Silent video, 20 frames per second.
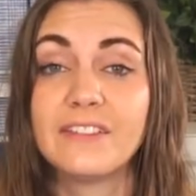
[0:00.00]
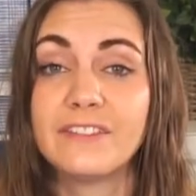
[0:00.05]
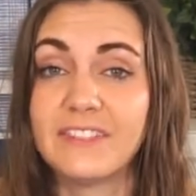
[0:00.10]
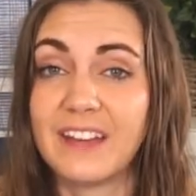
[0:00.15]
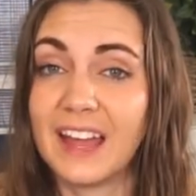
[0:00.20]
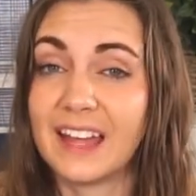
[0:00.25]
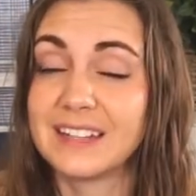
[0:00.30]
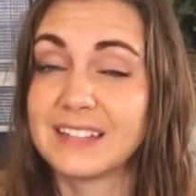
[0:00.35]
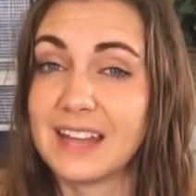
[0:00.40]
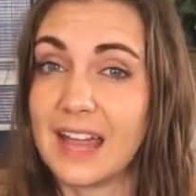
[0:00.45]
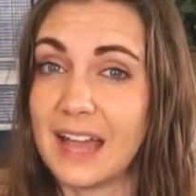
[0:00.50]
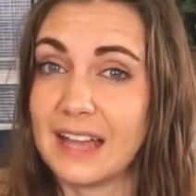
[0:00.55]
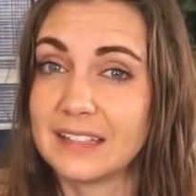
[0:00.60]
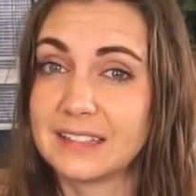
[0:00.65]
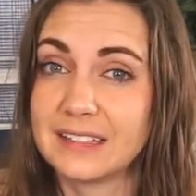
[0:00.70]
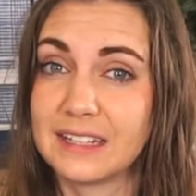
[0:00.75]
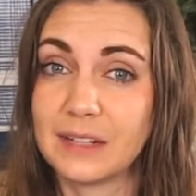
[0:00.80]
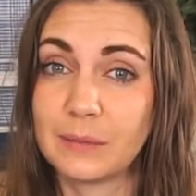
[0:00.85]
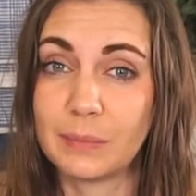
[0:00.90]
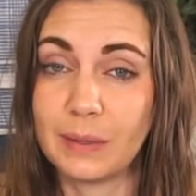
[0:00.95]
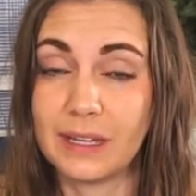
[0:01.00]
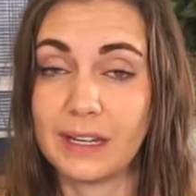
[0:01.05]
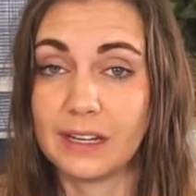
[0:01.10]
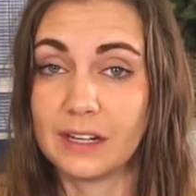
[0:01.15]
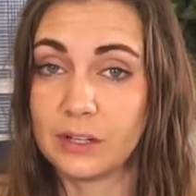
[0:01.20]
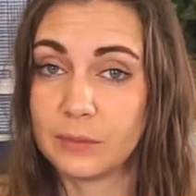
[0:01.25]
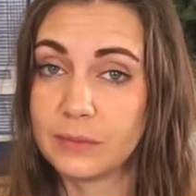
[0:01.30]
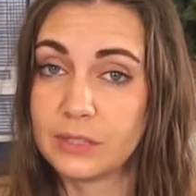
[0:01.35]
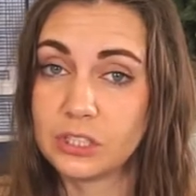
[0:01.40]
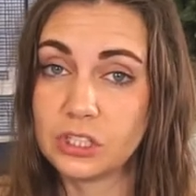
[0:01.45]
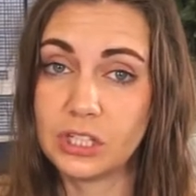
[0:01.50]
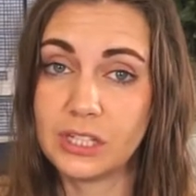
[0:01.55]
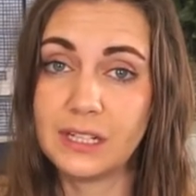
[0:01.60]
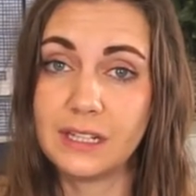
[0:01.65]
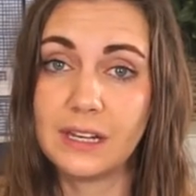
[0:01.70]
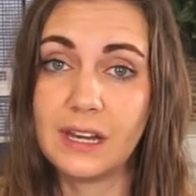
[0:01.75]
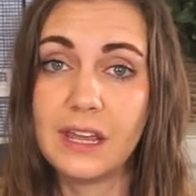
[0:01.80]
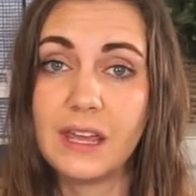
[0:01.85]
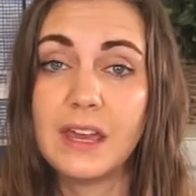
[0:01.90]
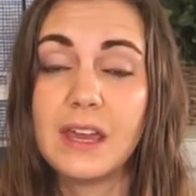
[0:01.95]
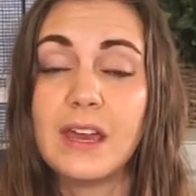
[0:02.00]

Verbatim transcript: fantastic beginner machine